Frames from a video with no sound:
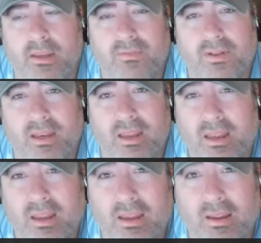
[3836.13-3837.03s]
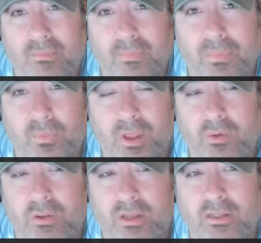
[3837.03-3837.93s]
DVD, when they
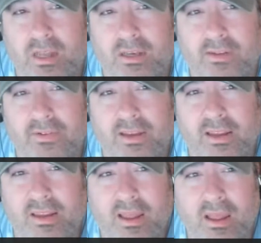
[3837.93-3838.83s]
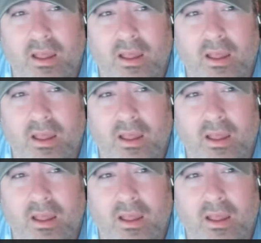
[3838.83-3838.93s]
released on DVD,